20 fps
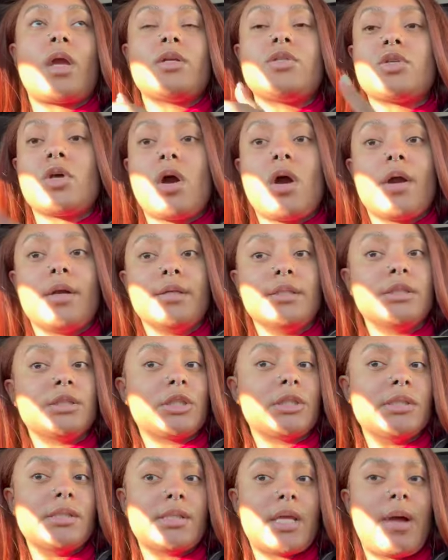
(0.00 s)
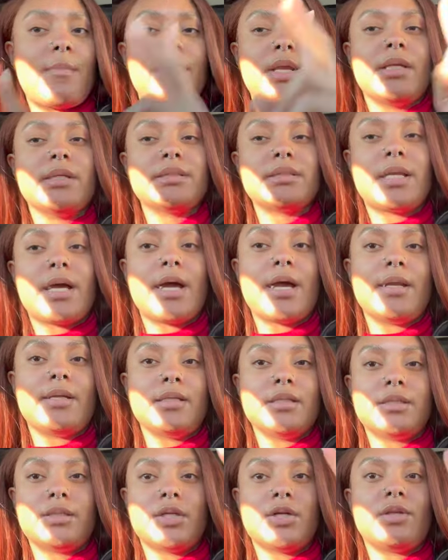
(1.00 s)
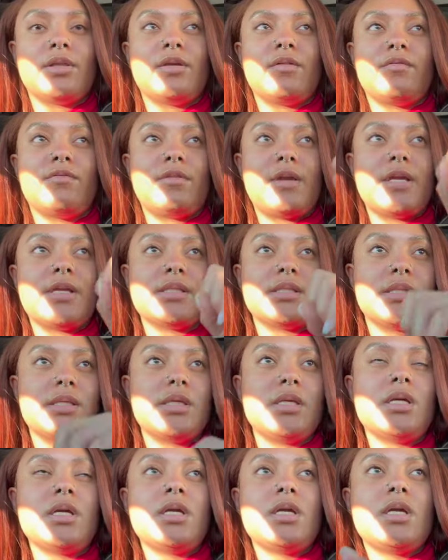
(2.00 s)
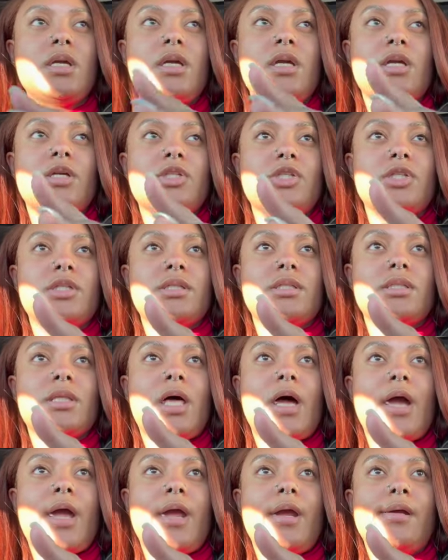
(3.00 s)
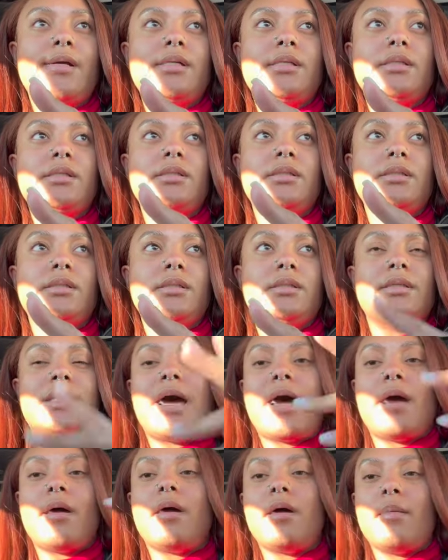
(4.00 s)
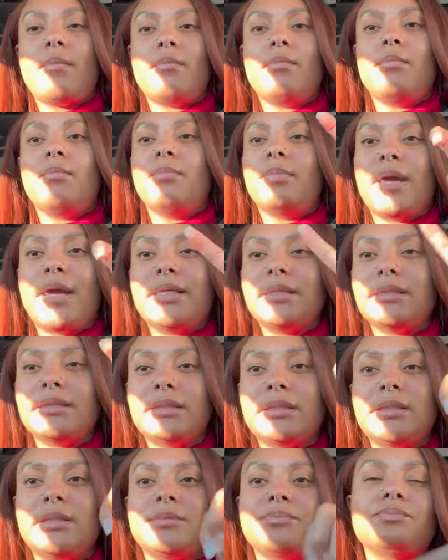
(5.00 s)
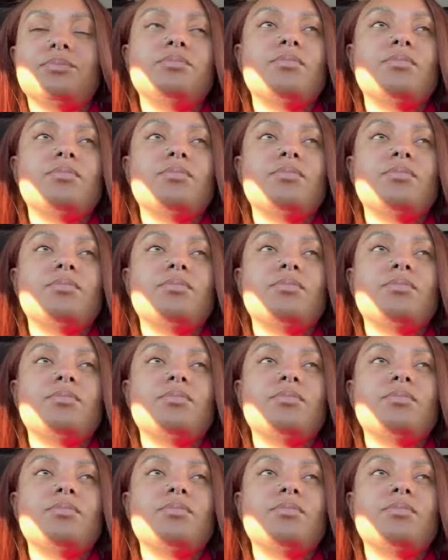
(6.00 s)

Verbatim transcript: tarnished, because I mean, it's not necessarily fancy, it's just like not basic.